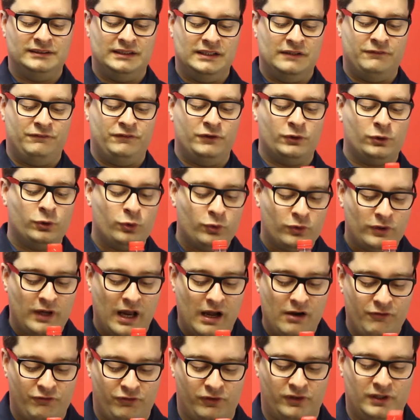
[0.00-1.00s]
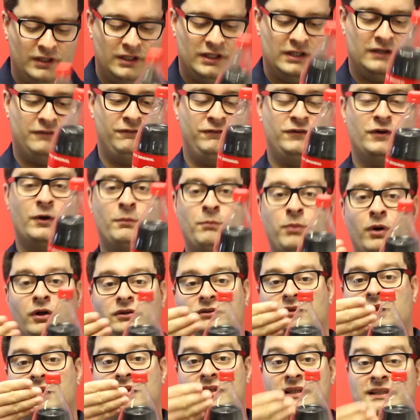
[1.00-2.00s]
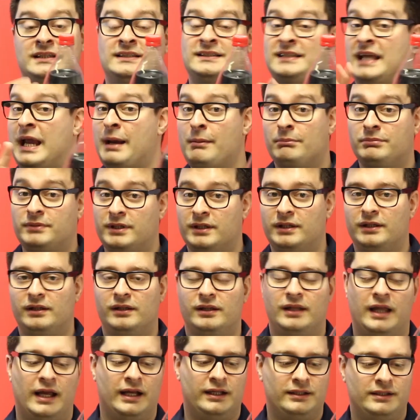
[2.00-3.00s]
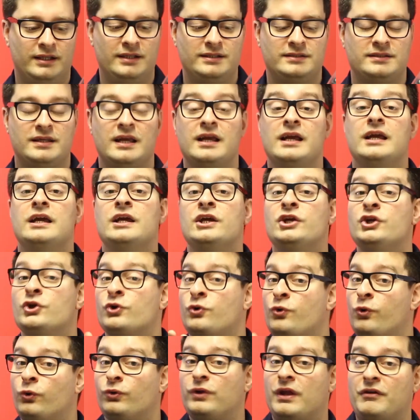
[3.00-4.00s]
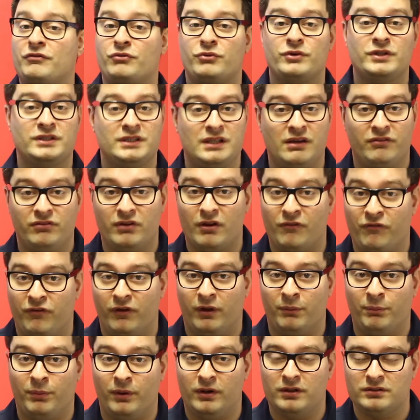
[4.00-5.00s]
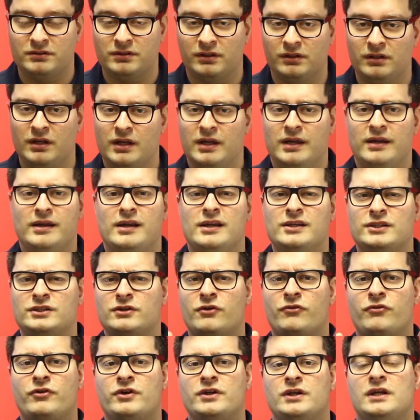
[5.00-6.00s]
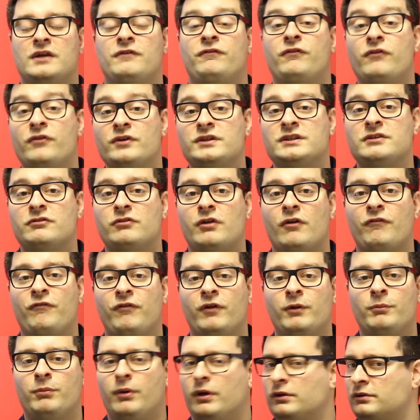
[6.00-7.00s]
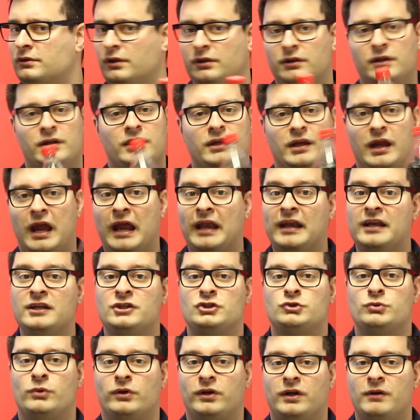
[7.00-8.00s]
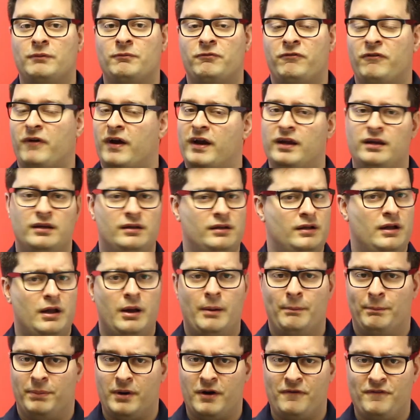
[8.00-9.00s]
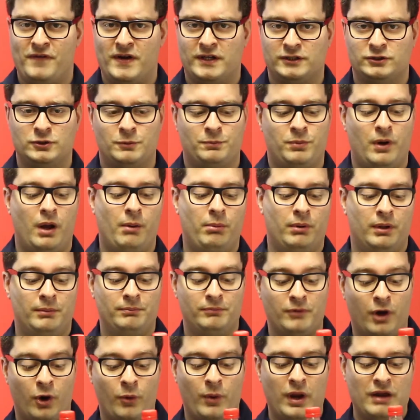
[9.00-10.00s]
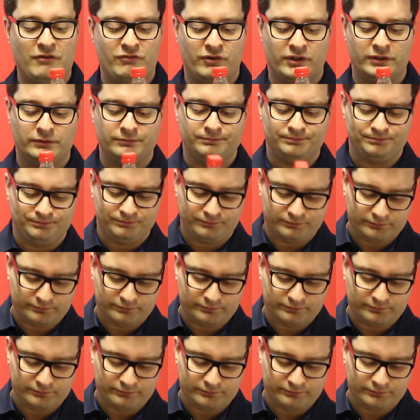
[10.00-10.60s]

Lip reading: if you look carefully, if your bottle is empty, like this, you could have received the full bottle. If you receive the full bottle and it's working fine, perfect, no problem. However,